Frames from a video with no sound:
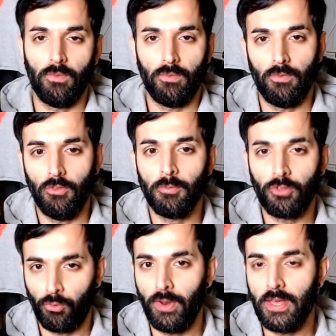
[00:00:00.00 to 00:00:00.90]
Number
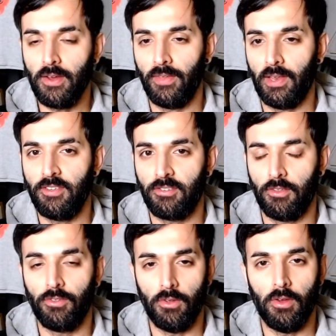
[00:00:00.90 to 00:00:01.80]
3 on the list, the
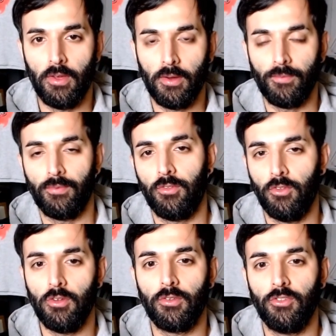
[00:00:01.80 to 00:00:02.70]

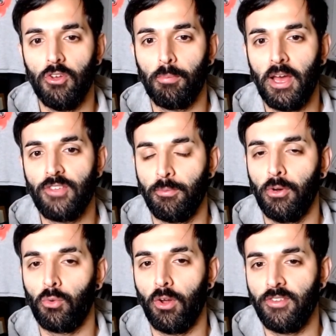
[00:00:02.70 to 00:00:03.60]
third place for
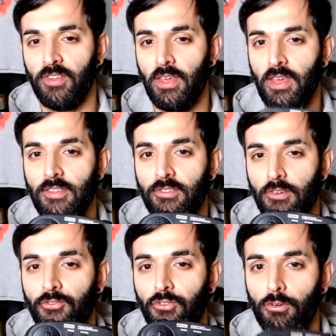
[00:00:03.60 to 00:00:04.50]
build quality is
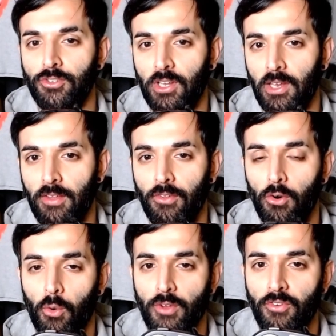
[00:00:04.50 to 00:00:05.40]
unfortunately the
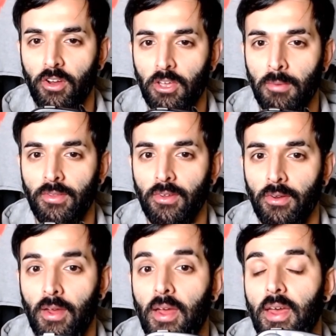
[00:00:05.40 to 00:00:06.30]
Hori Fighting Commander.
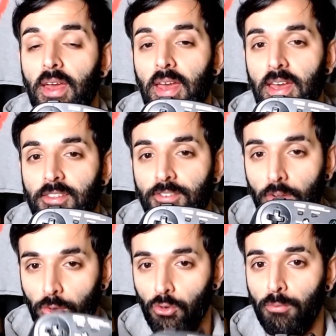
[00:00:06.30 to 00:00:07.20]
It's a
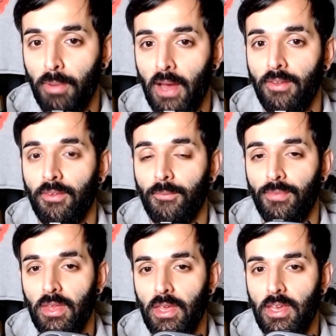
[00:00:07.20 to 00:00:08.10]
good pad,
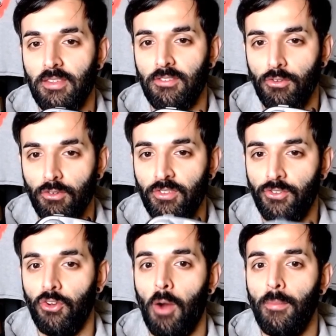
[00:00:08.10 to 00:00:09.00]
it does the
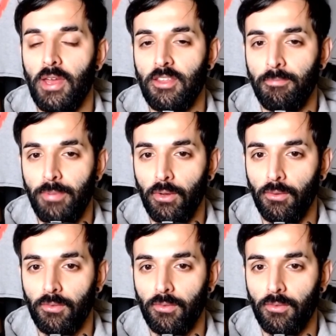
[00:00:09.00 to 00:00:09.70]
job, it's built